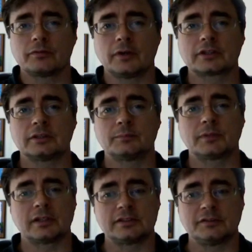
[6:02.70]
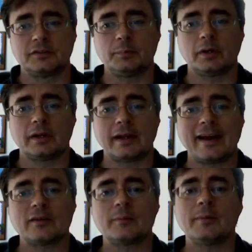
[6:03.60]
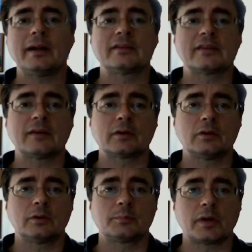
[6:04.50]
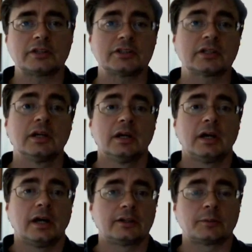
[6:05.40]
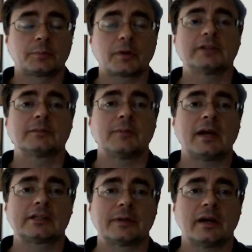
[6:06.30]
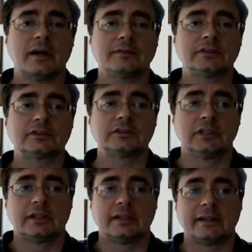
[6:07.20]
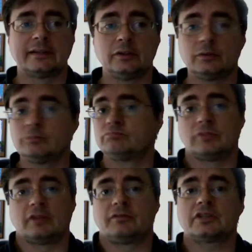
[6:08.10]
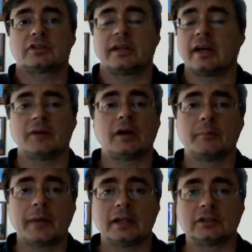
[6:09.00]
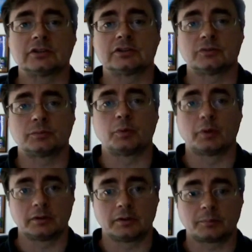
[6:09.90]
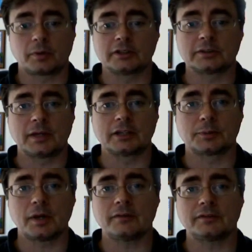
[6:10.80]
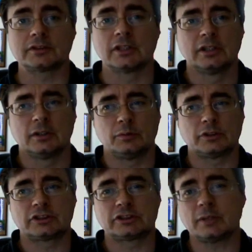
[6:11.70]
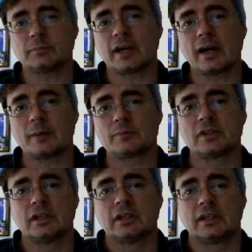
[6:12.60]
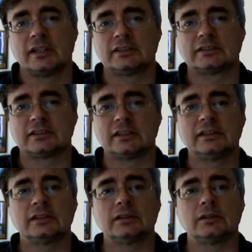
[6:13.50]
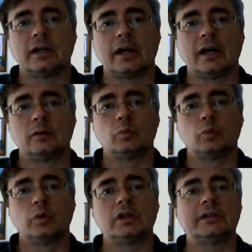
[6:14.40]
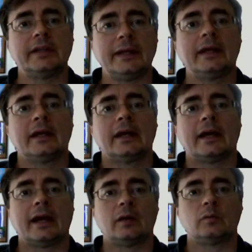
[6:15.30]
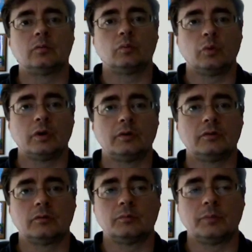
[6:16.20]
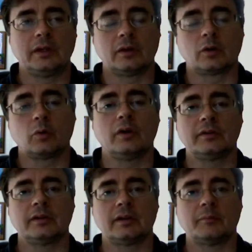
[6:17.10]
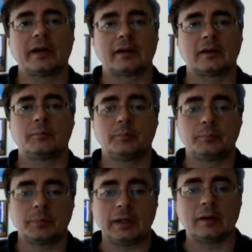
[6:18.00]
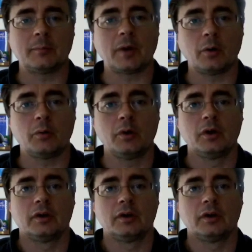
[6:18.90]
function, because if you put everybody who's ever going to do a project under a project management office, then you eventually have all the managers reporting to the project management office, which sometimes is a little unwieldy and would be the equivalent of making the PMO